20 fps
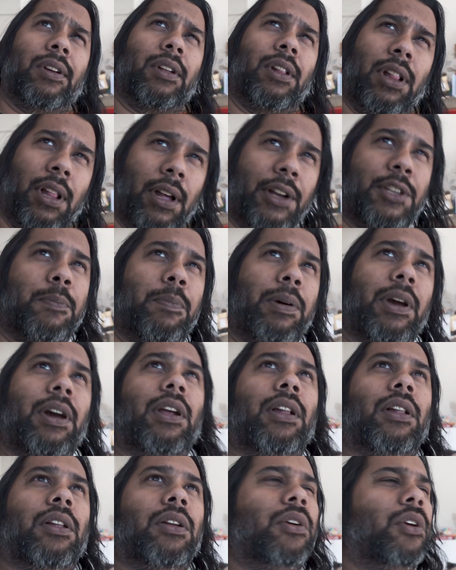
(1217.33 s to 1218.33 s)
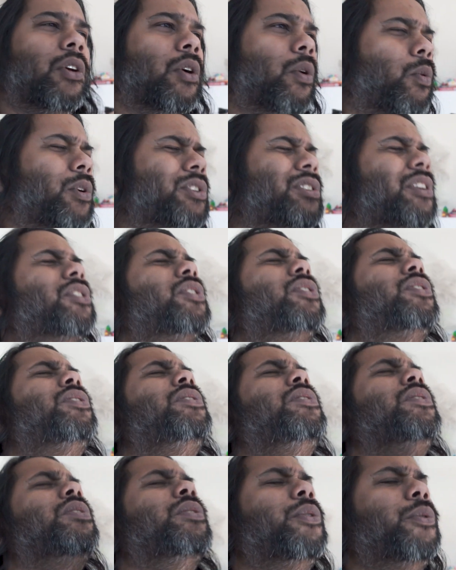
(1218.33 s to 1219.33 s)
clutch pedal was a
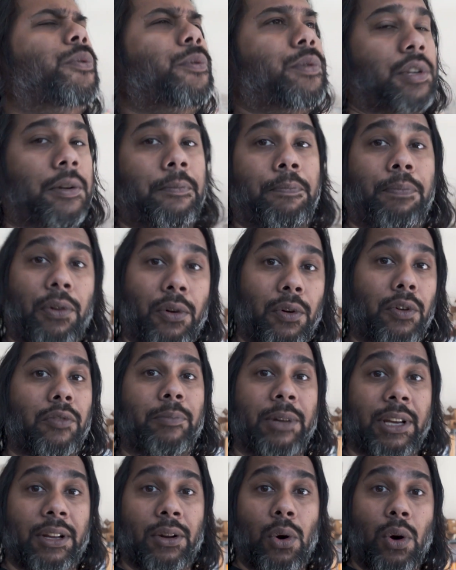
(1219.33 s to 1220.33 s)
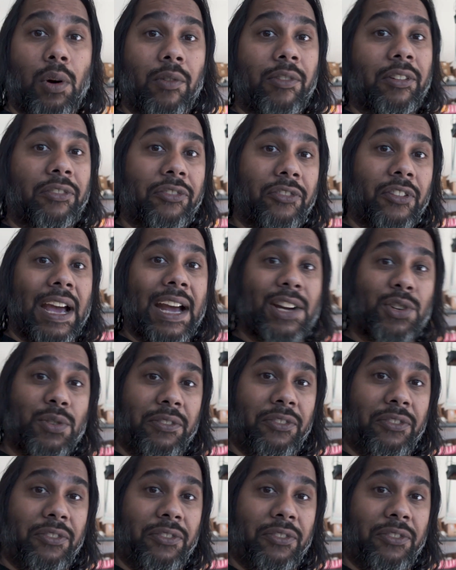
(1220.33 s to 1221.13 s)
huge improvement over the factory